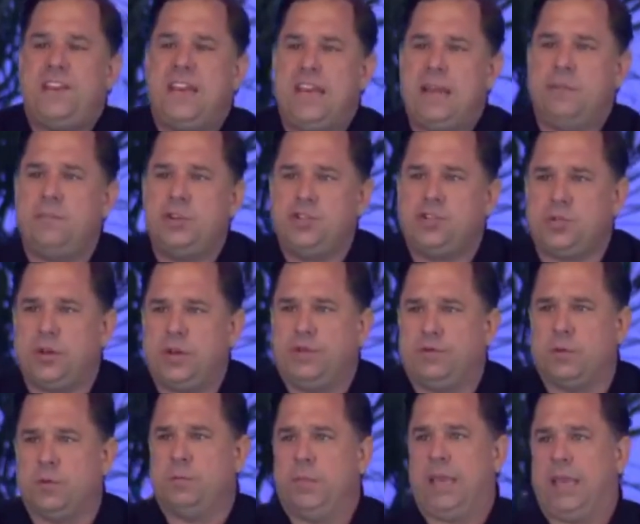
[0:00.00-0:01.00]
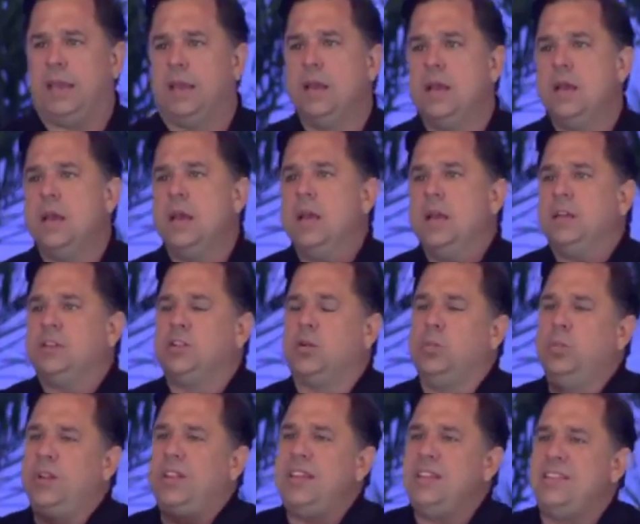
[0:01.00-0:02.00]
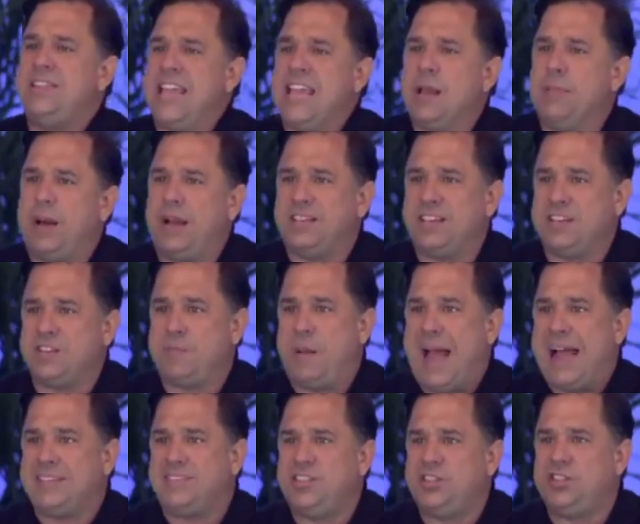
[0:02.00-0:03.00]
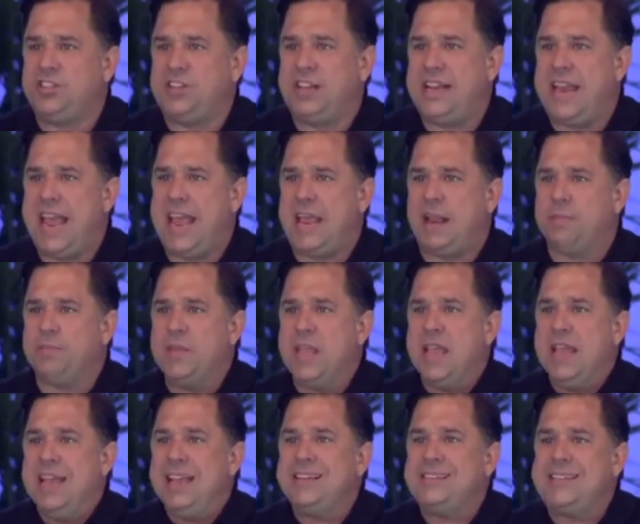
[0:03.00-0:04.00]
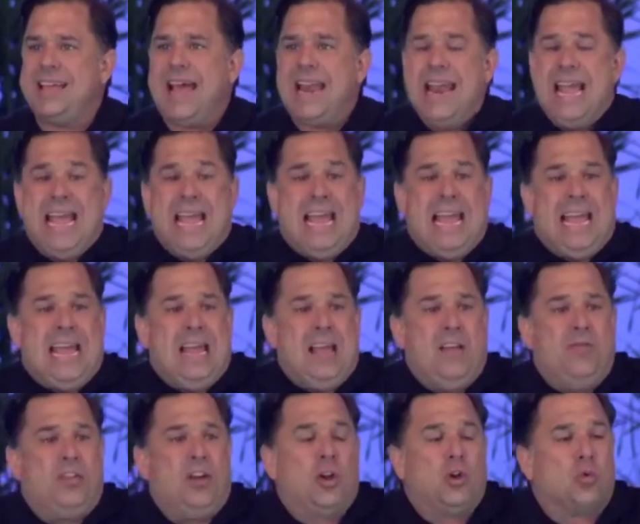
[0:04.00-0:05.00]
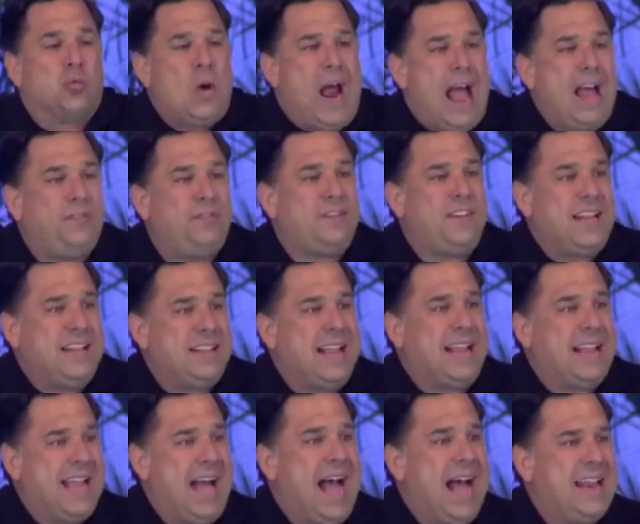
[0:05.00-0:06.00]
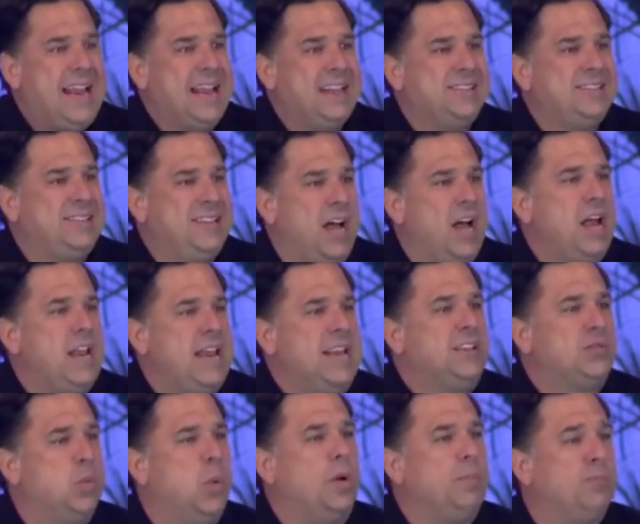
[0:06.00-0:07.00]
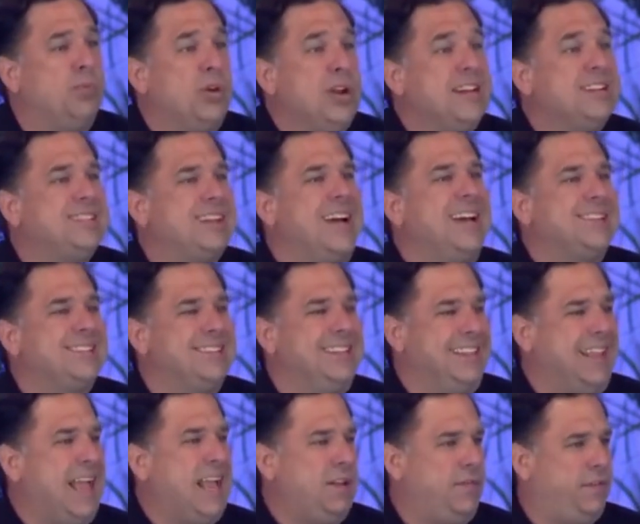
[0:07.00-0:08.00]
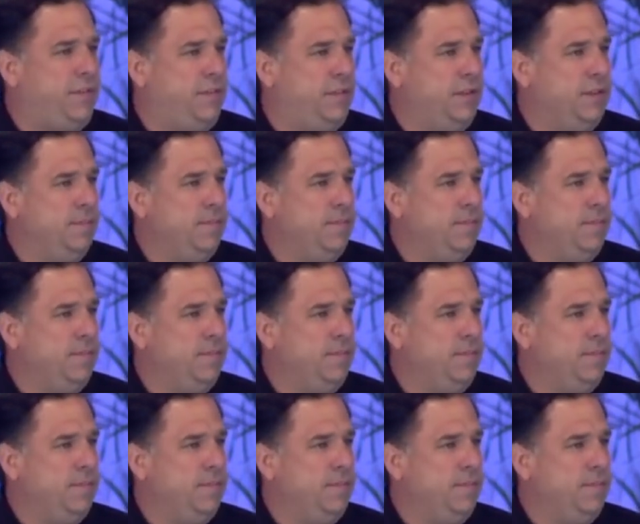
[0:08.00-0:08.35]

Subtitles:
imagery for me to really think about this passage today, is that the grafting that God has done is what brings us life.